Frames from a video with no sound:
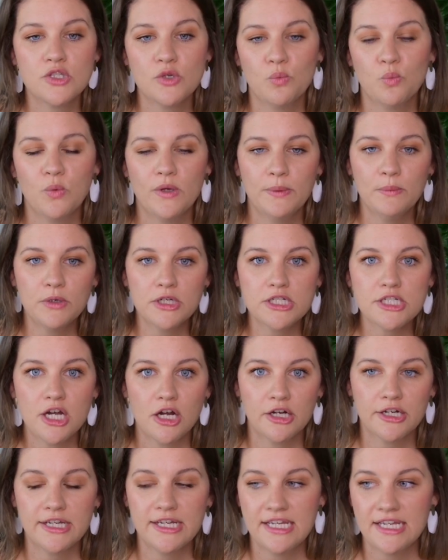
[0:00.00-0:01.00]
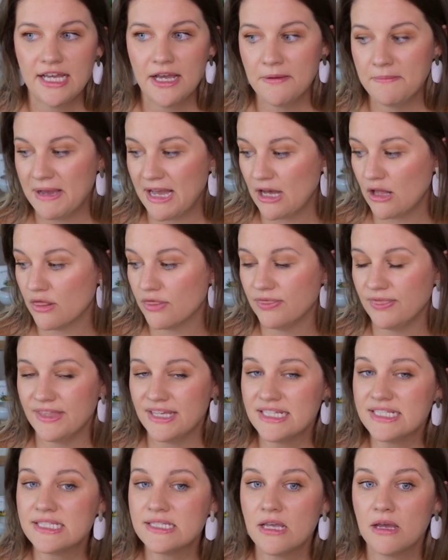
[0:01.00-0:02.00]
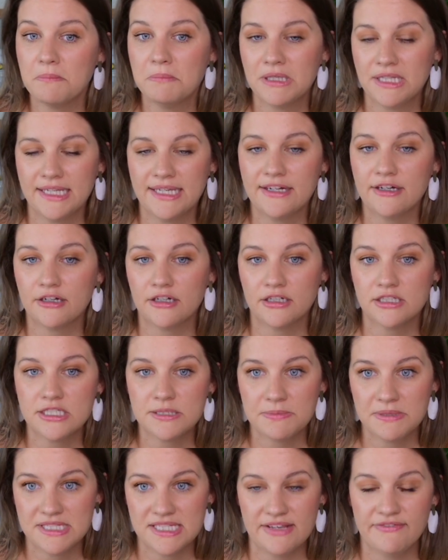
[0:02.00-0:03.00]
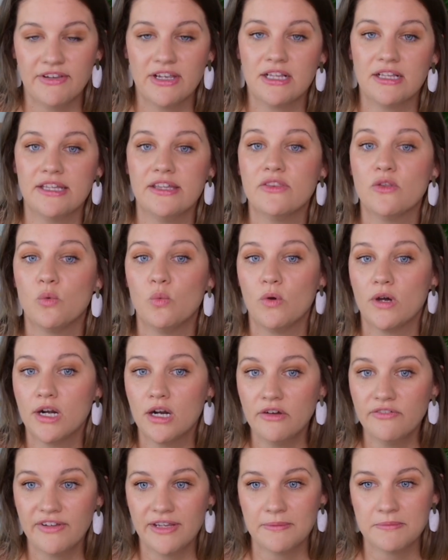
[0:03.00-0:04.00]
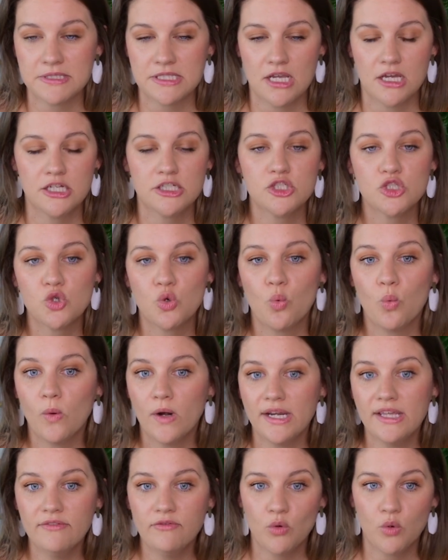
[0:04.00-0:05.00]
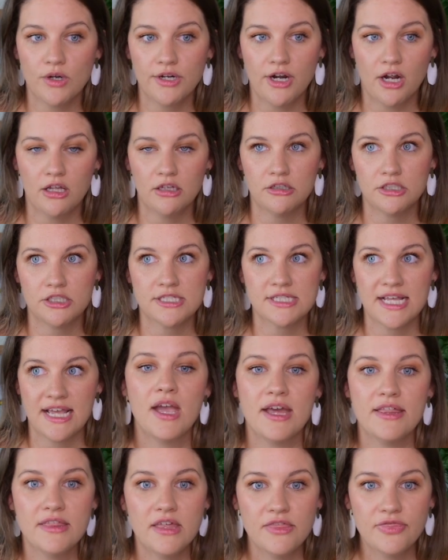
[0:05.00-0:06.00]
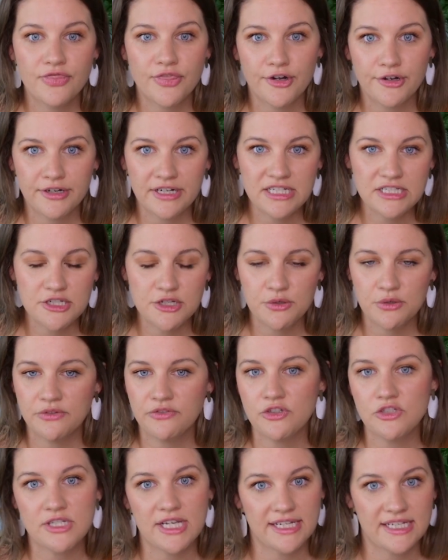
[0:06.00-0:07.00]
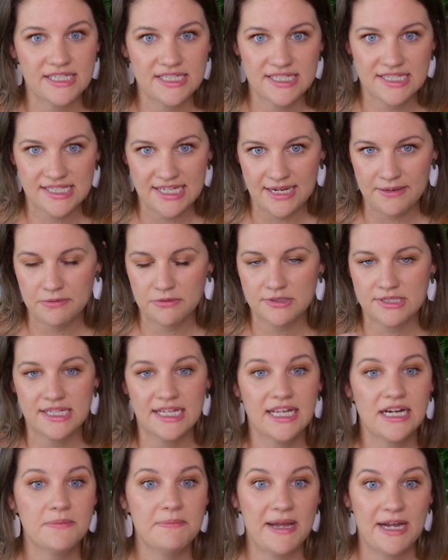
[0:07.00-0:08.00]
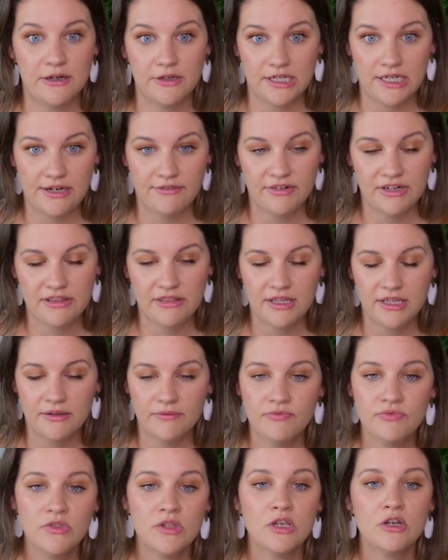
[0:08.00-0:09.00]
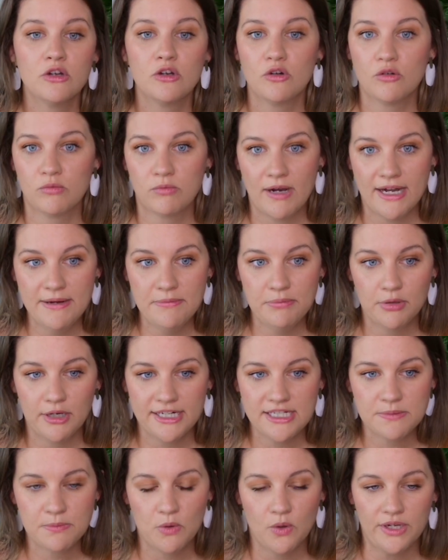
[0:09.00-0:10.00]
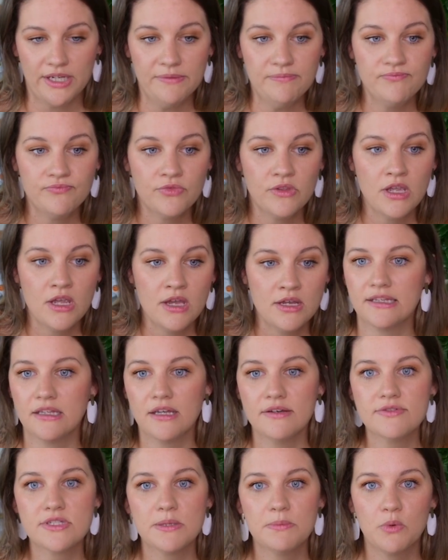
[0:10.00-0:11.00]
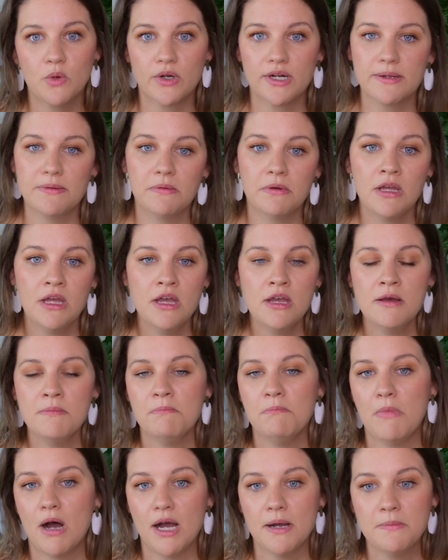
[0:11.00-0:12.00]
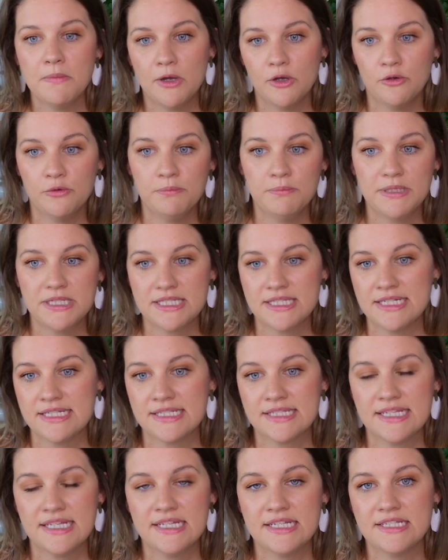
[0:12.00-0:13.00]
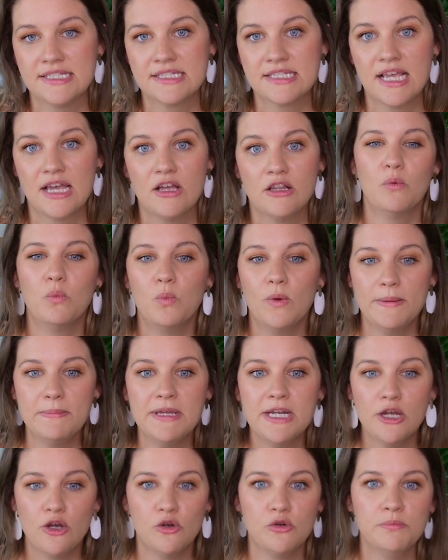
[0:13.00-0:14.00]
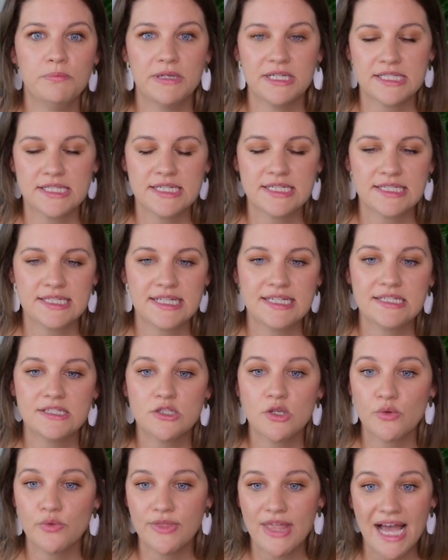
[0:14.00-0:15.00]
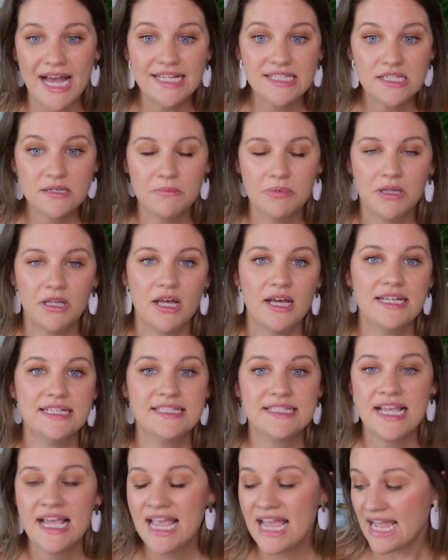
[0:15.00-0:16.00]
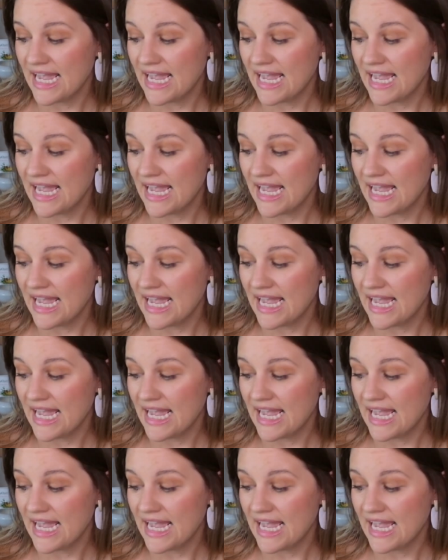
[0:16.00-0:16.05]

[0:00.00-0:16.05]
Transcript: So when we're talking about this planner specifically, the one off Amazon, $24, and then $32 if you take it to Staples and get it bound and everything. Great price point. I love supporting mom-owned businesses, women-owned businesses, so that's a plus.